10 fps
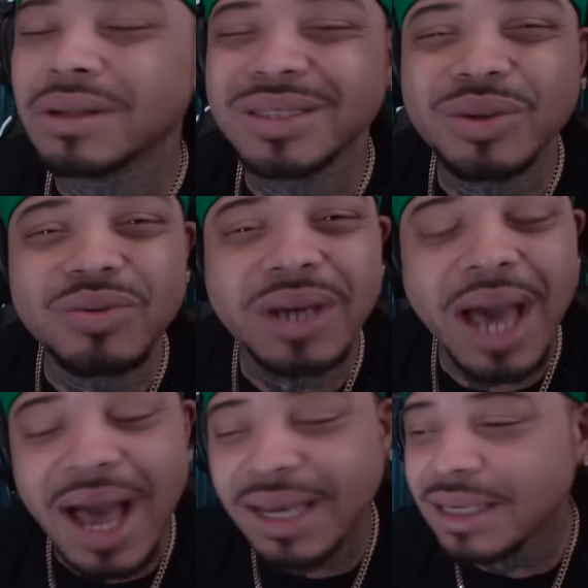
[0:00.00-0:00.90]
too
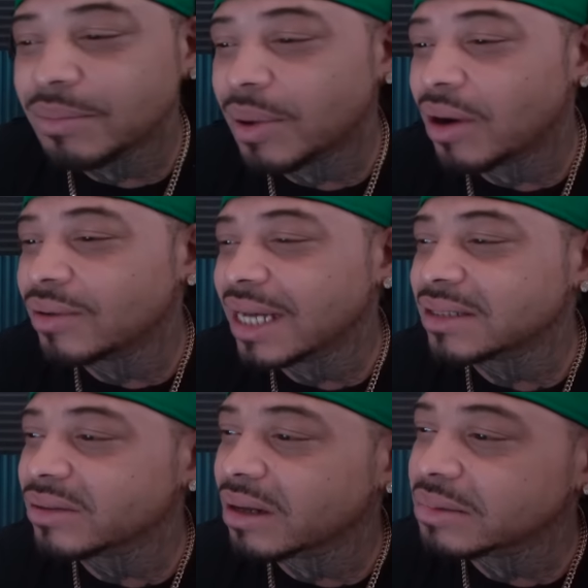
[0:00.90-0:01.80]
cocky, bro.
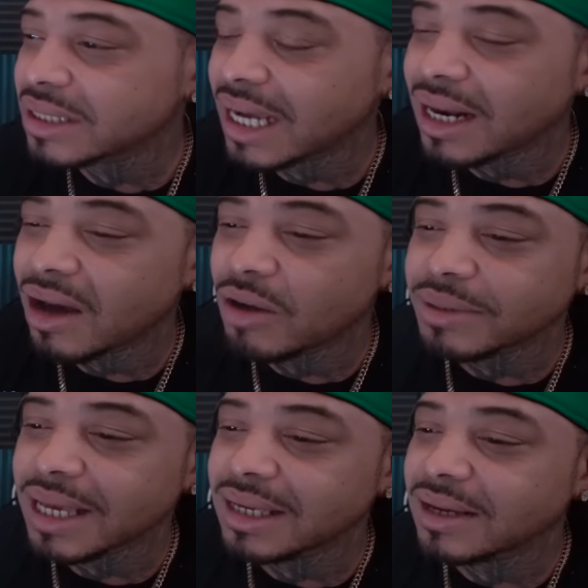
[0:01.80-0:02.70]
That's what I'm saying. I hope
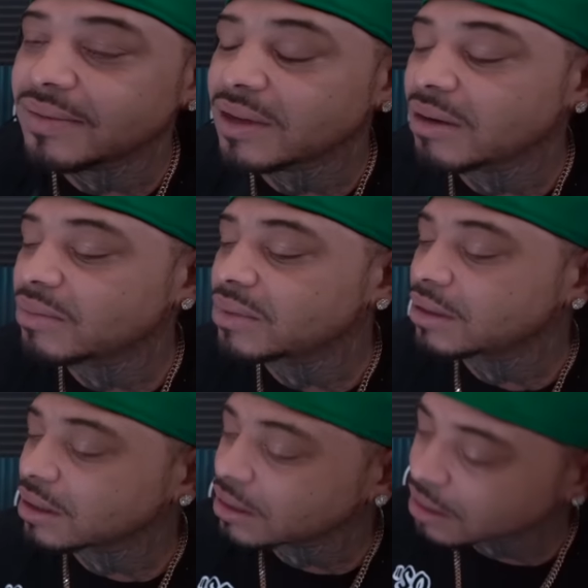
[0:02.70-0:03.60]
they give him
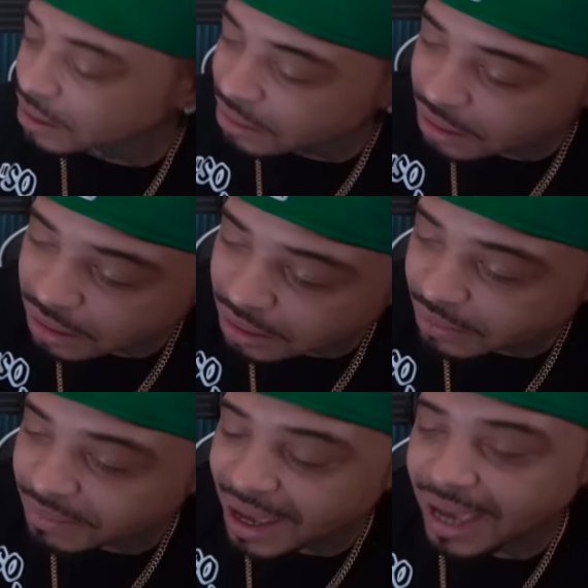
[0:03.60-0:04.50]
the the the
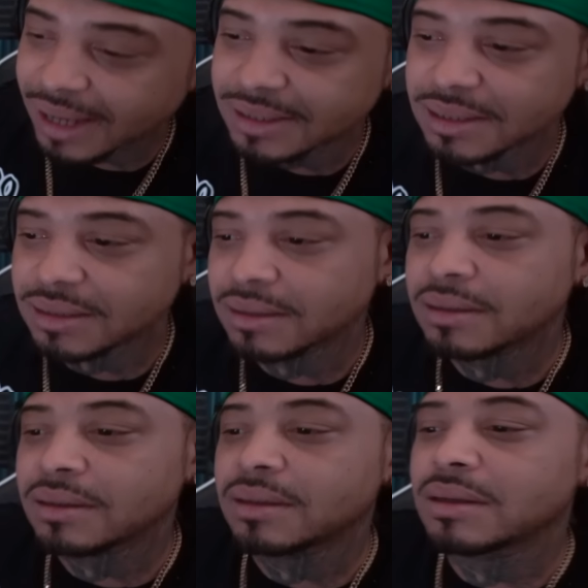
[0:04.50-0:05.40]
max.
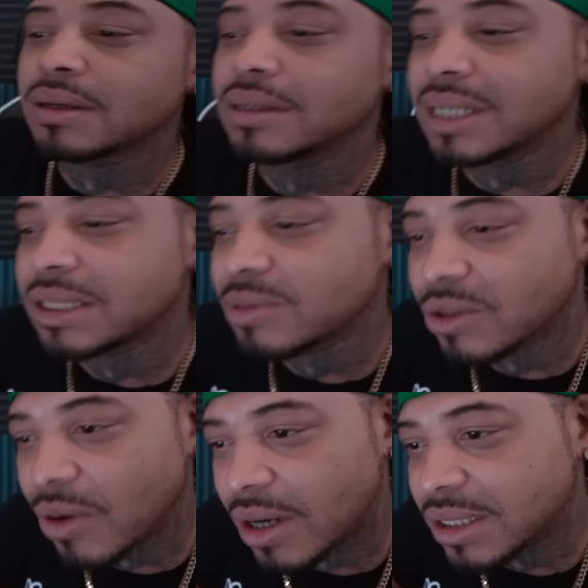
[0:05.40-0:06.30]

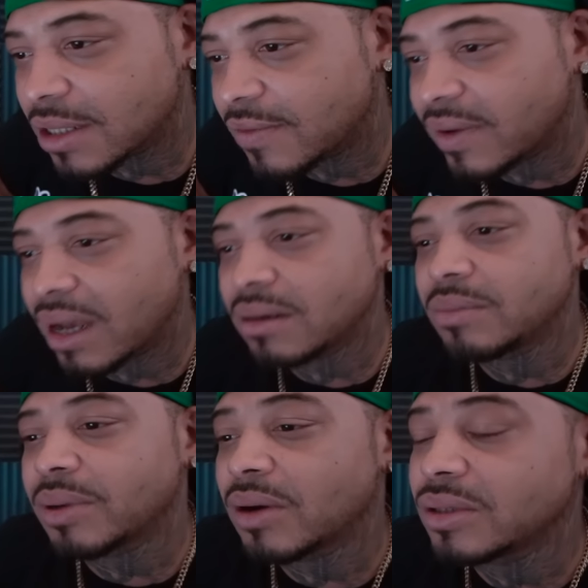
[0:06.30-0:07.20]
Disregard to the family,
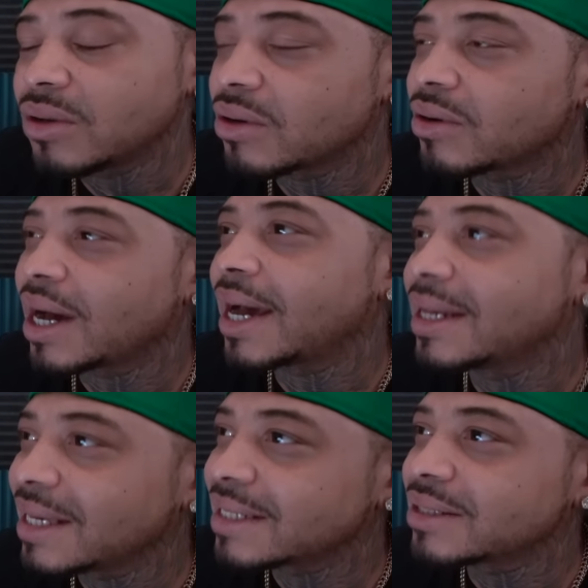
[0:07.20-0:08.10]
bro. You don't know how it
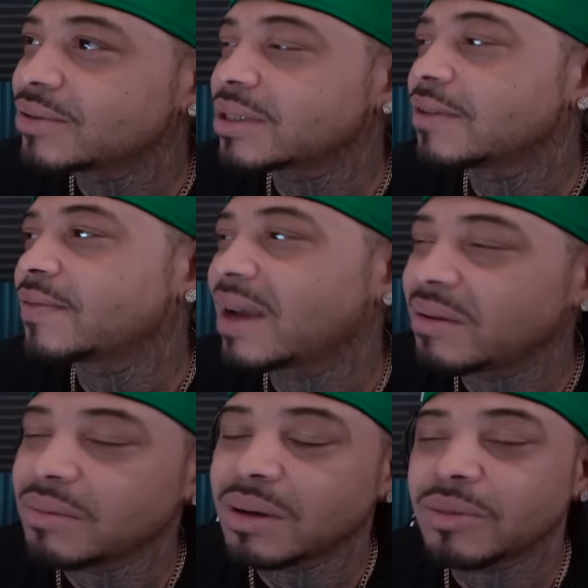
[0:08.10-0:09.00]
is losing a
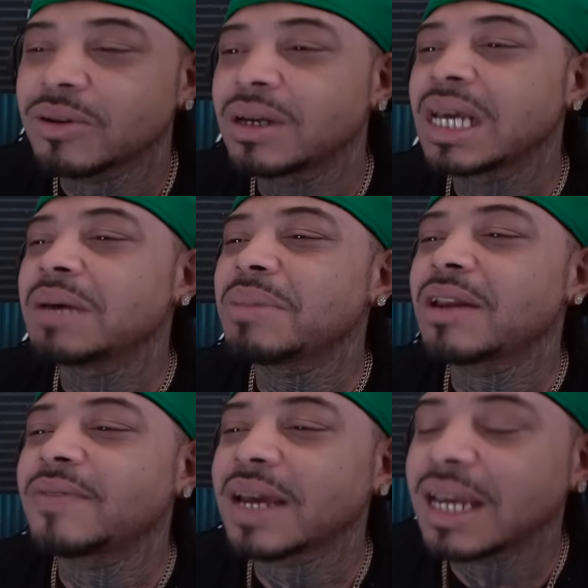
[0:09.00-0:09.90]
family member. Matter
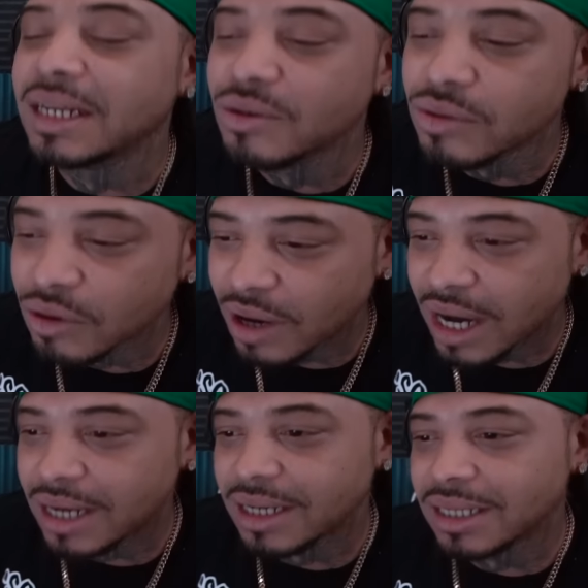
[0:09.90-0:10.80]
of fact, you do know
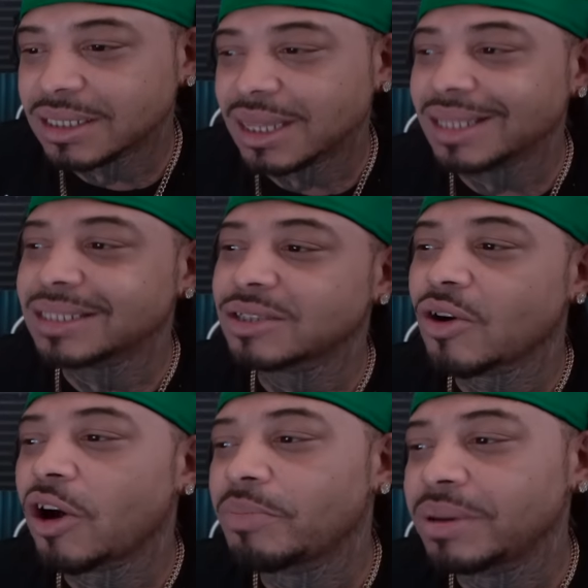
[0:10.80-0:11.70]
how it is because he just
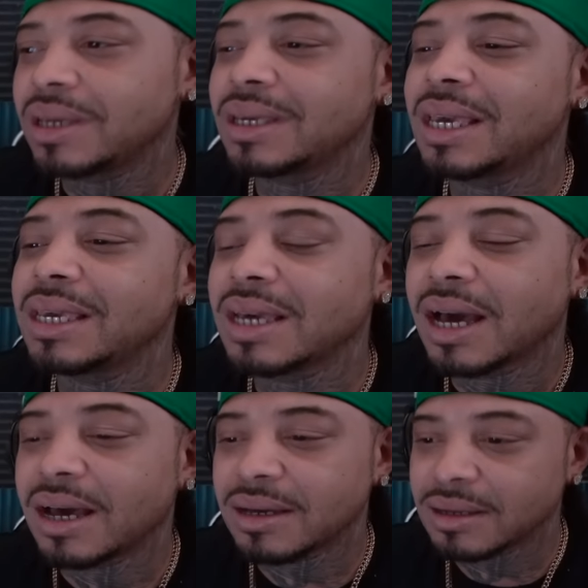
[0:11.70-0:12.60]
RP
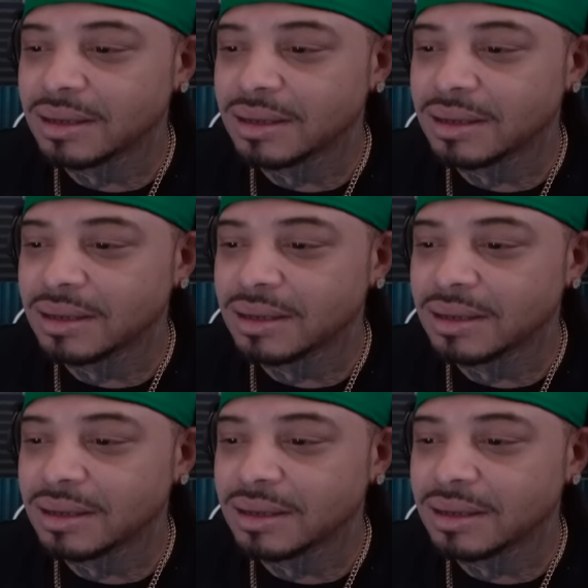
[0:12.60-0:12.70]
Keon.